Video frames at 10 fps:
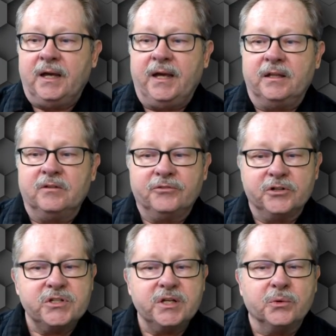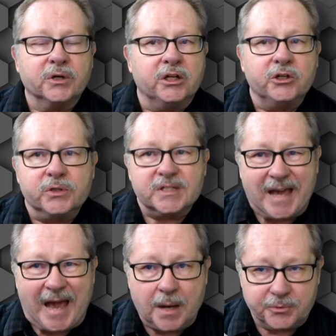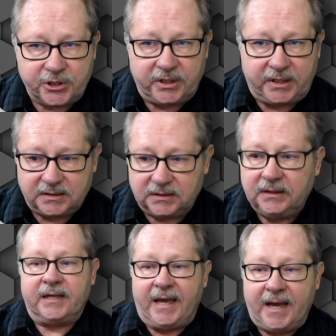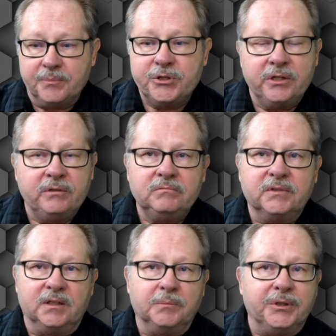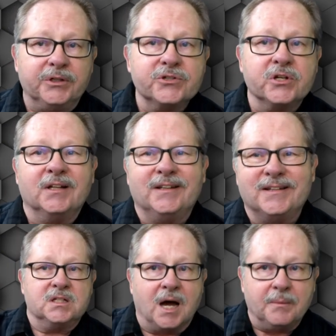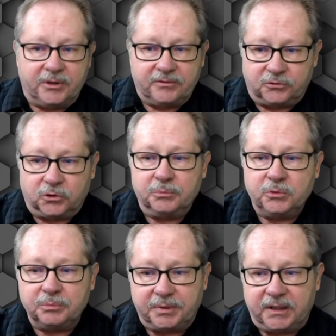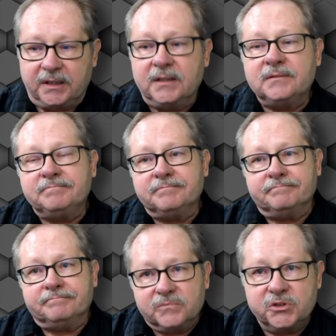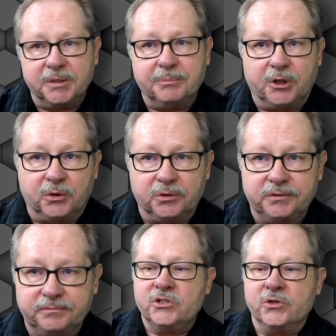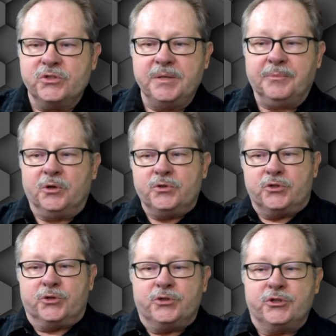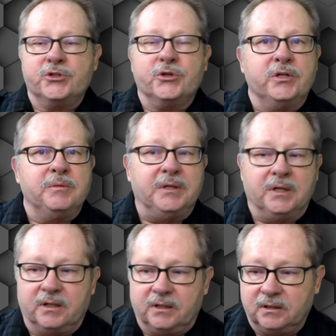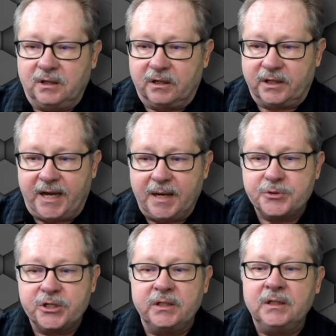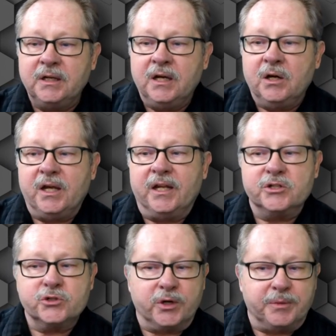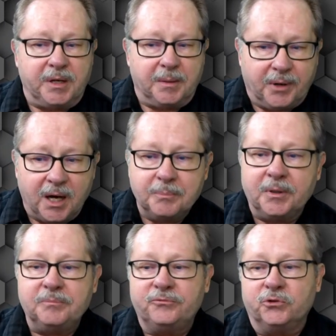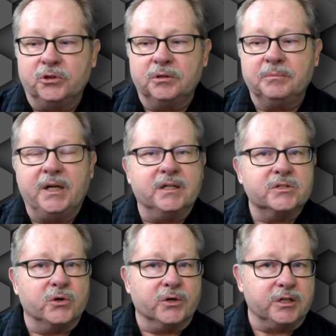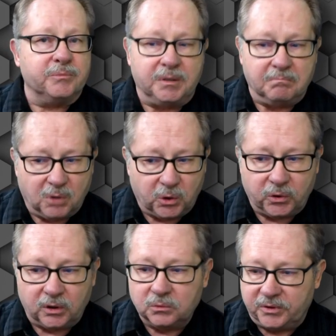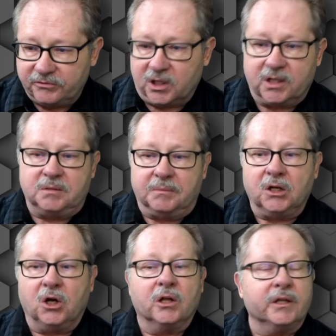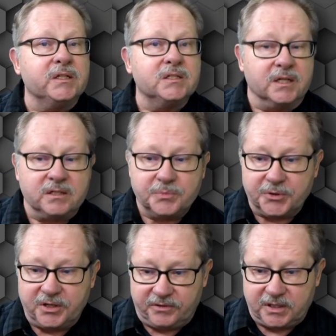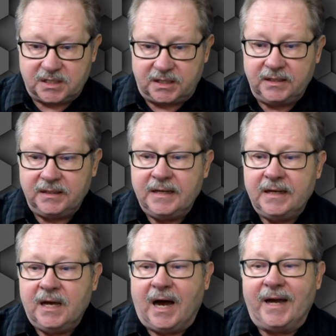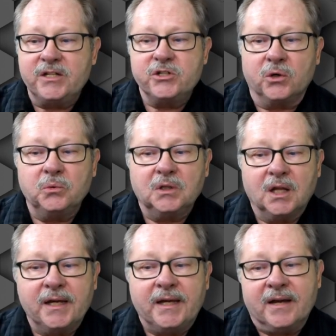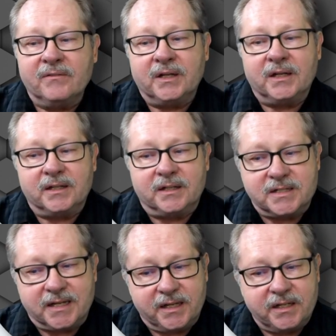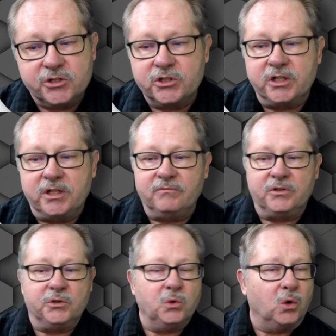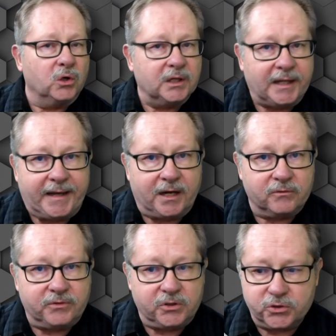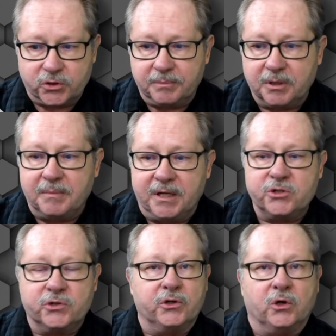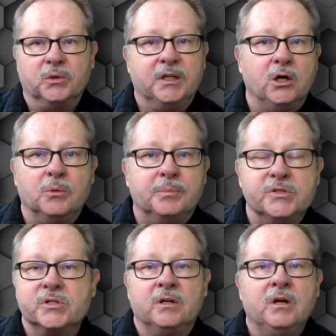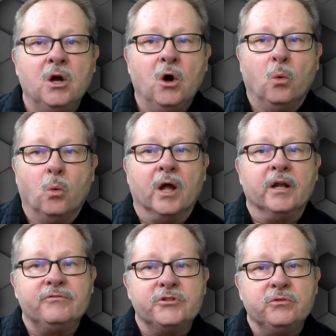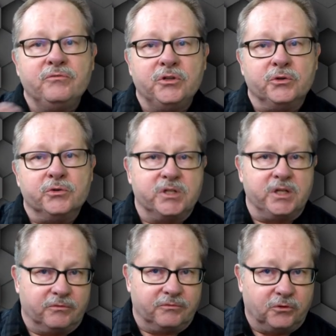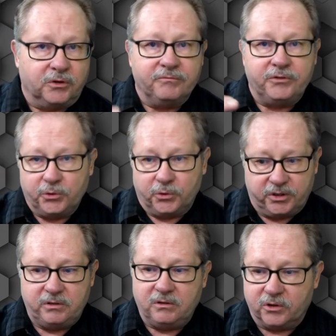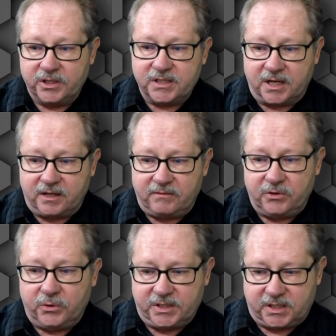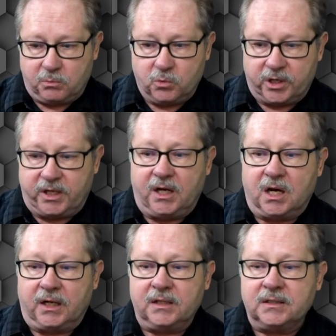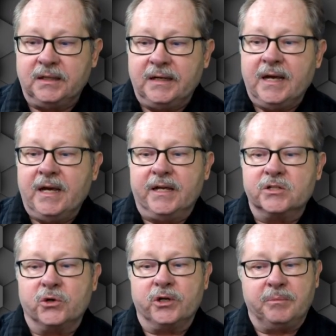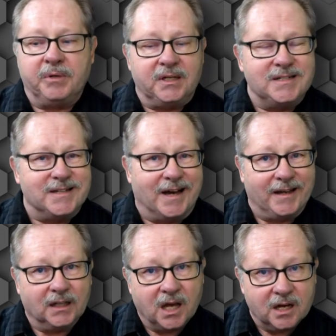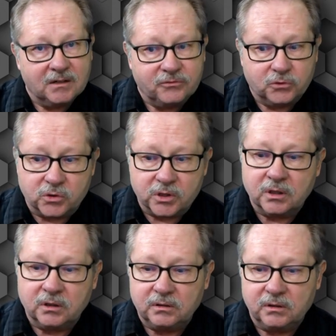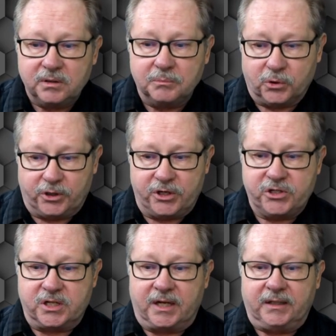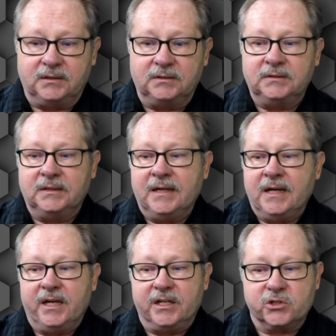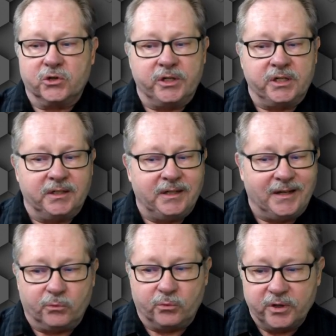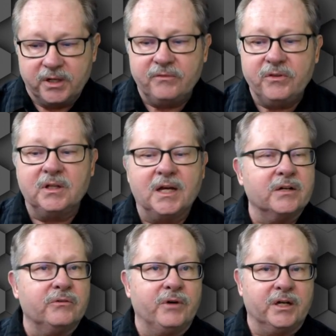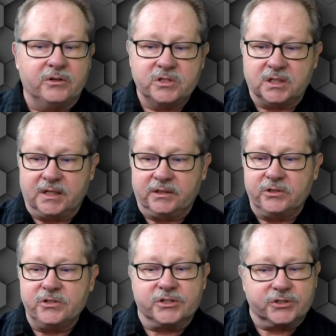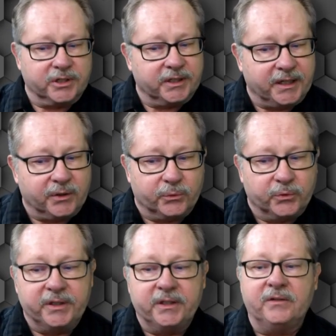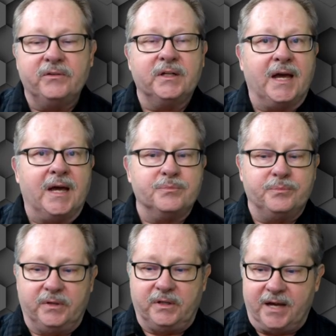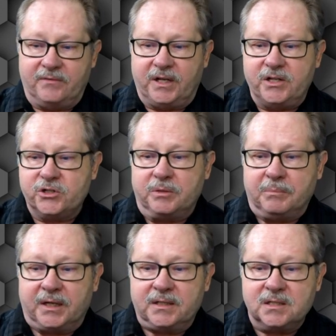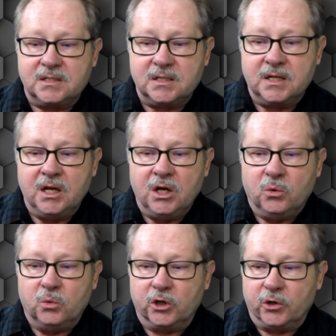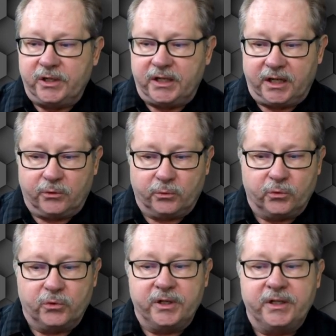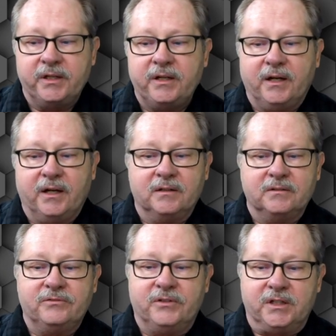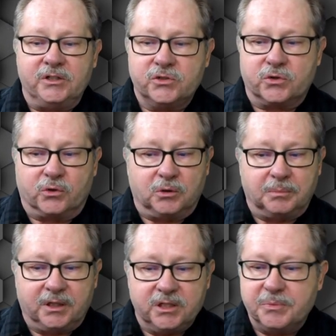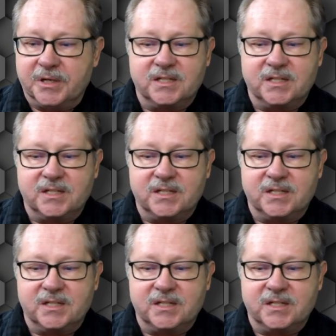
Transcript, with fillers: And the first thing we're going to do is caption it. The caption that appears on the top of the form will be zip code. So zip code search is going to be our, our caption. It is going to be a pop-up form. It's going to be modal. We've talked about all these things previously. I don't like having it in data sheet view or layout view, so I'm going to make sure it only opens in one of two views, either form view or, or design view as I'm working on it. It's going to be dialog for the border style. It's going to get rid of the record selectors. It's going to get rid of the cap navigation buttons. We're going to get rid of the scroll bars by